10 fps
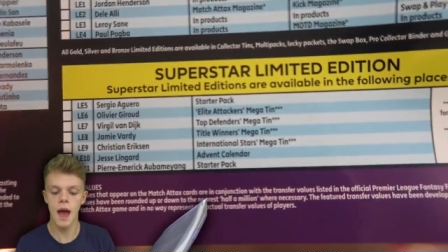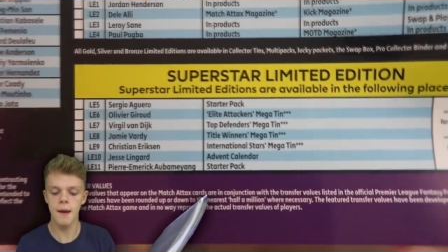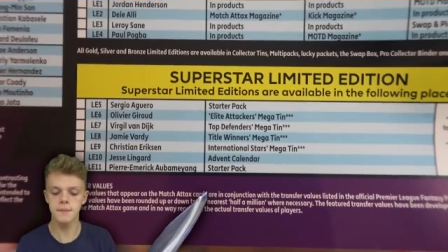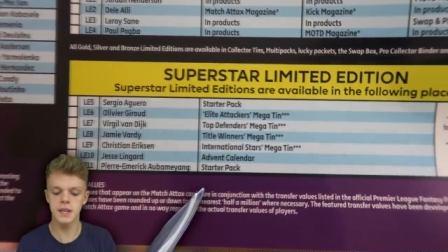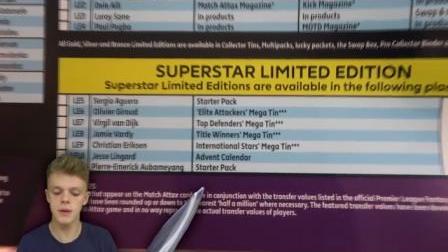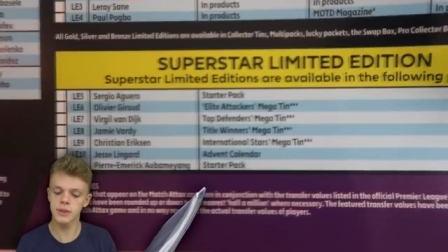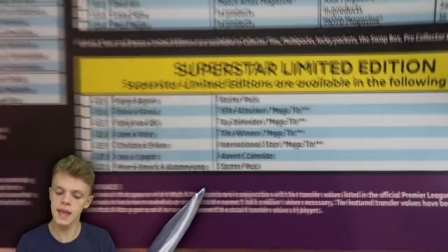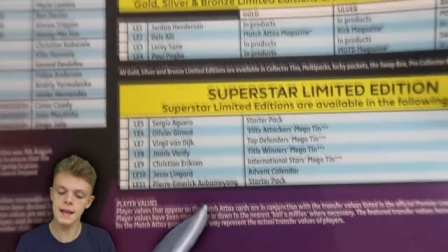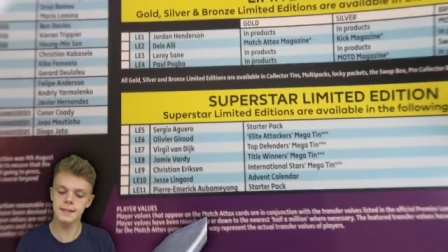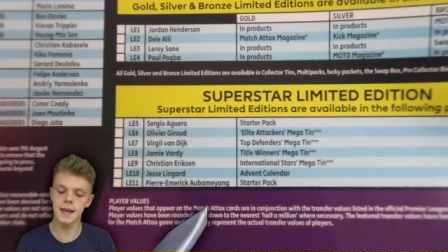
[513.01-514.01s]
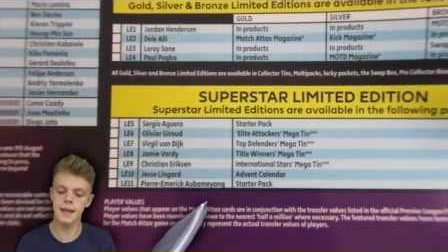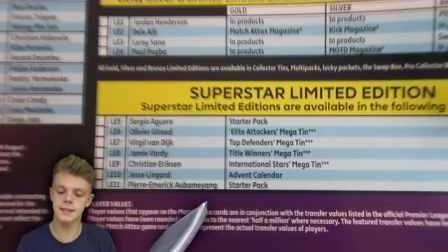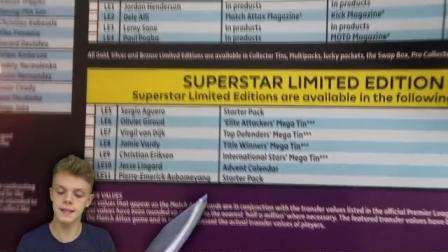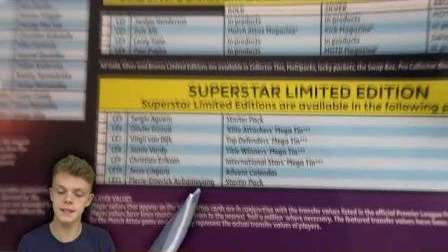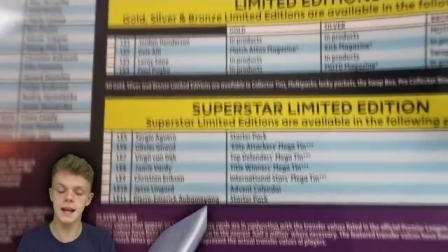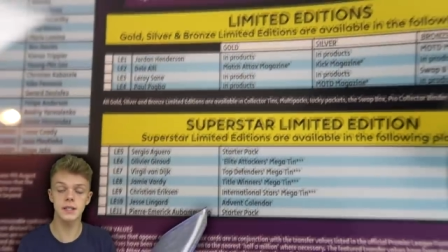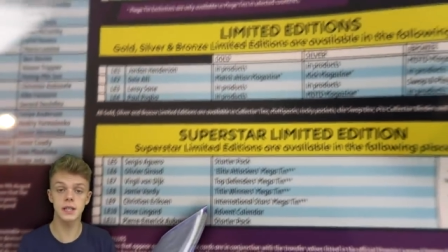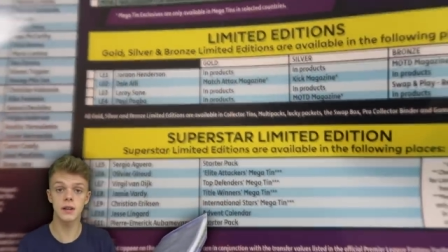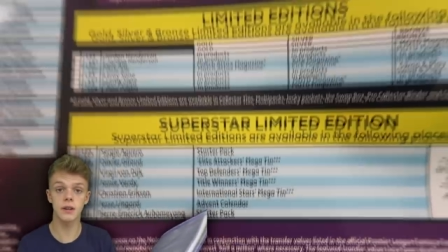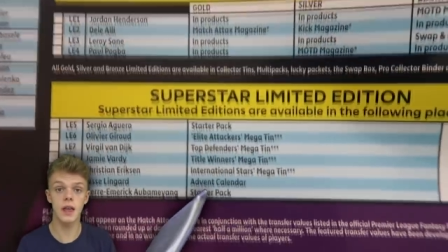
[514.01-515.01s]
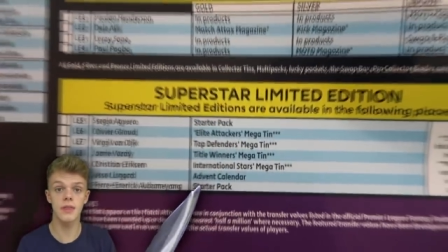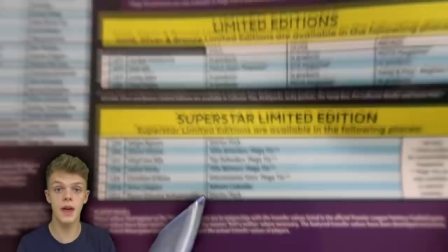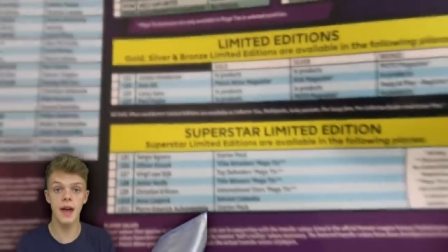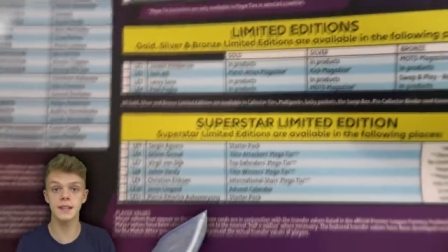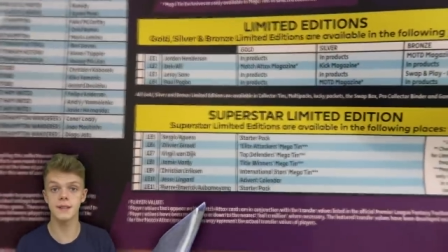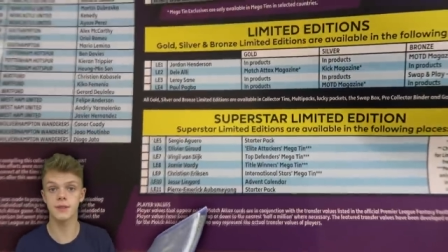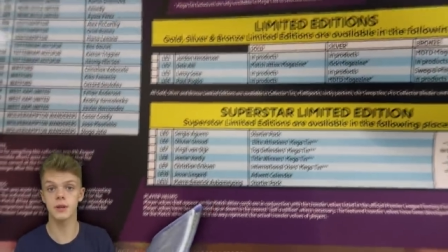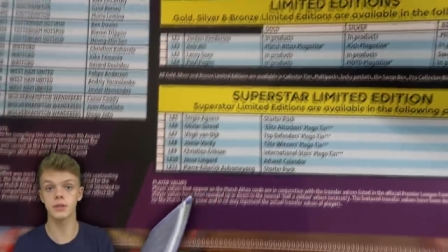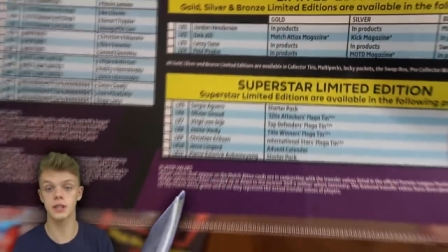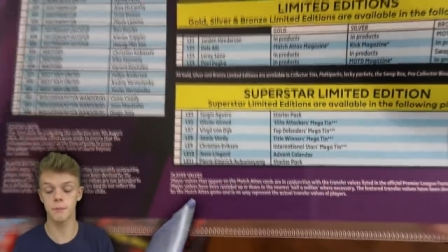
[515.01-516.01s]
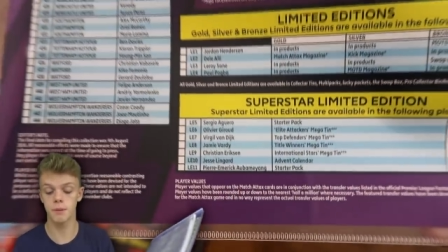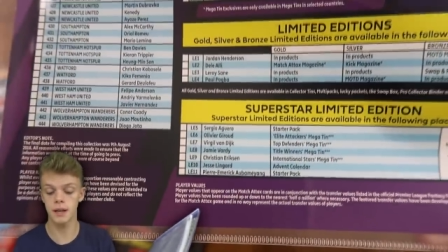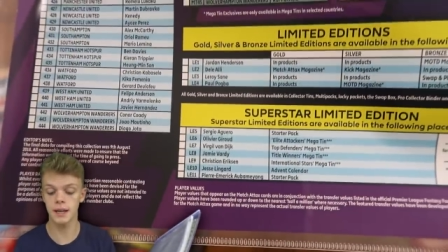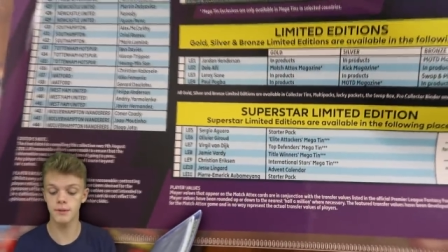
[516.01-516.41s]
Um, so that set doesn't actually look that difficult to complete.